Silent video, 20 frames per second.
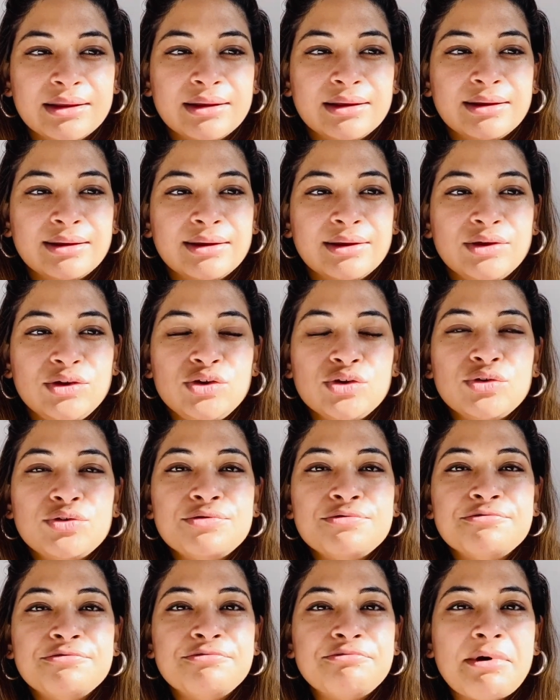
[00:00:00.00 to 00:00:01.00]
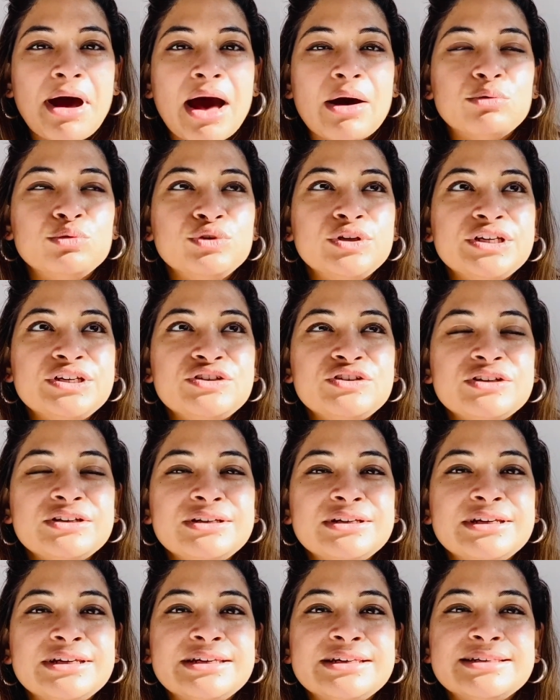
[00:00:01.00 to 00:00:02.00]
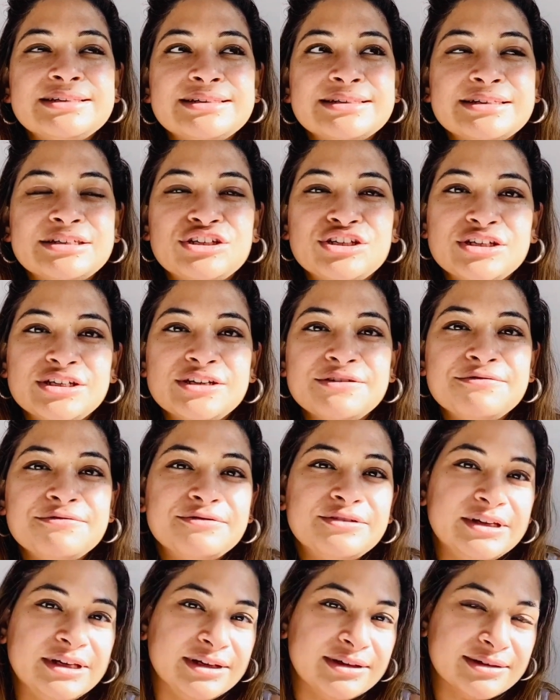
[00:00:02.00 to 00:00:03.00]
your foundation is shifting.